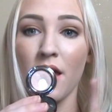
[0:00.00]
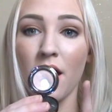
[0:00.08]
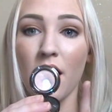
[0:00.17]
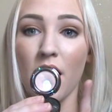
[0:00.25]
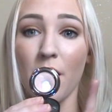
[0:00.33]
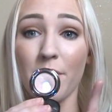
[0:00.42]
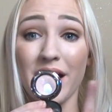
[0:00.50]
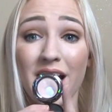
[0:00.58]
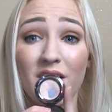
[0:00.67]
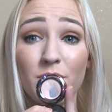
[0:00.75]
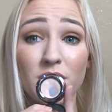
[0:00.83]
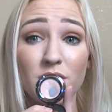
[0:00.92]
I
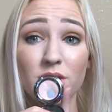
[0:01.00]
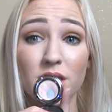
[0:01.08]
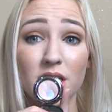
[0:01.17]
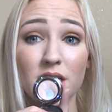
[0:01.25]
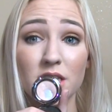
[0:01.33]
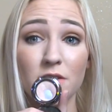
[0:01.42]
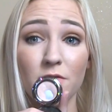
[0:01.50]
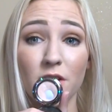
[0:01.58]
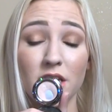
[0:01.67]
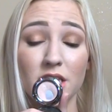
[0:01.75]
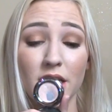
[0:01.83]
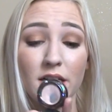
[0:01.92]
have been using it as a
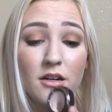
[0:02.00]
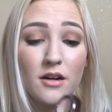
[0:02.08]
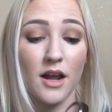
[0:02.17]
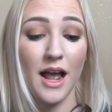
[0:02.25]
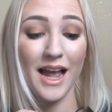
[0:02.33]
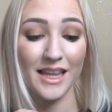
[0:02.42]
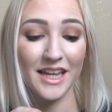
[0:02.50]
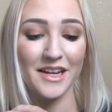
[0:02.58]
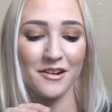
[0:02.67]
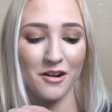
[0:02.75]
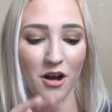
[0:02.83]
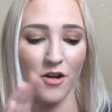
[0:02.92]
face
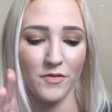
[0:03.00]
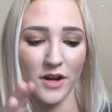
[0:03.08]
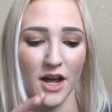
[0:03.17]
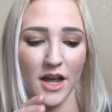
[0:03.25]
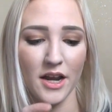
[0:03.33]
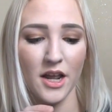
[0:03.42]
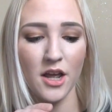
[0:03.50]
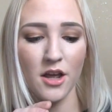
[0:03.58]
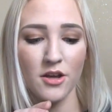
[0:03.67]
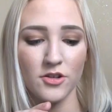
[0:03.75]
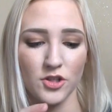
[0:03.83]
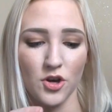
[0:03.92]
highlighter off and on.
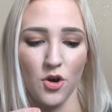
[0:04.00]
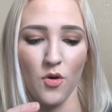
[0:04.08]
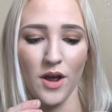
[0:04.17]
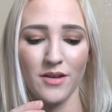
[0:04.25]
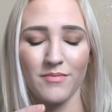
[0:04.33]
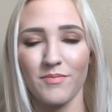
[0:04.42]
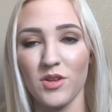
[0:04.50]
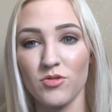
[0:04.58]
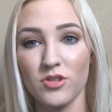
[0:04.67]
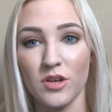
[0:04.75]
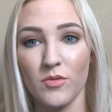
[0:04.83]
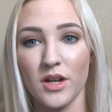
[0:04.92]
So, and
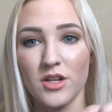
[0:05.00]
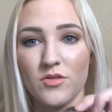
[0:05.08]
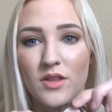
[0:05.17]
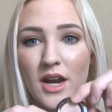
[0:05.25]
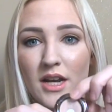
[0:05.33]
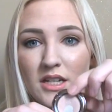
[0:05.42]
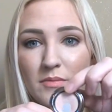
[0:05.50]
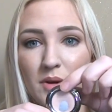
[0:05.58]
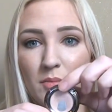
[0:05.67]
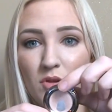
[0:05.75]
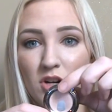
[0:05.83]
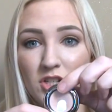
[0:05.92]
usually when I do that, I dip my
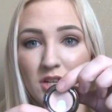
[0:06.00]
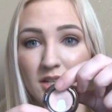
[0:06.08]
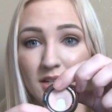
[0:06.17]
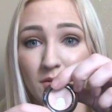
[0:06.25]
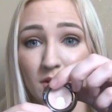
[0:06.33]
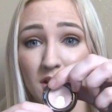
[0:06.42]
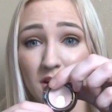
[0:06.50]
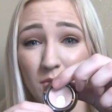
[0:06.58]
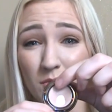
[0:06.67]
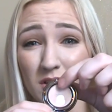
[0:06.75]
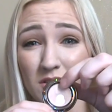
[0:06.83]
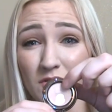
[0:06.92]
brush in down here
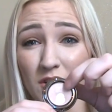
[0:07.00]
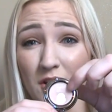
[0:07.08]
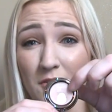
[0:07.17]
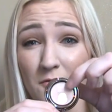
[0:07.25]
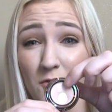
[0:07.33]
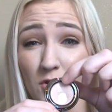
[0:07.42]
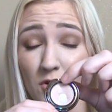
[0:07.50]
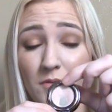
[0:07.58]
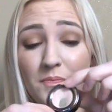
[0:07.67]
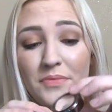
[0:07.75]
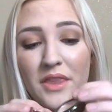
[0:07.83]
where it's very full.